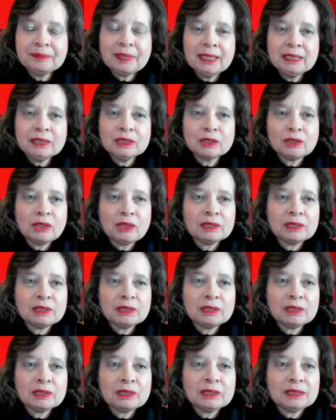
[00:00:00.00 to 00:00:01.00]
It's got
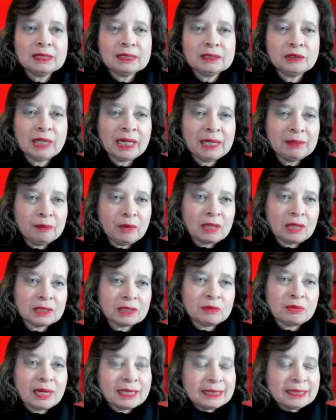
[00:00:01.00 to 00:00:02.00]
trademarked
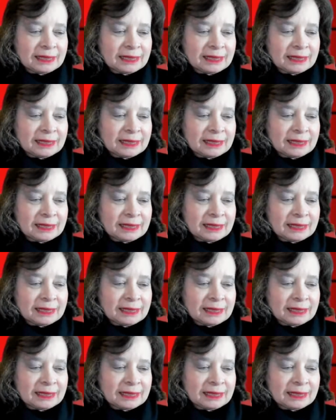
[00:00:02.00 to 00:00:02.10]
right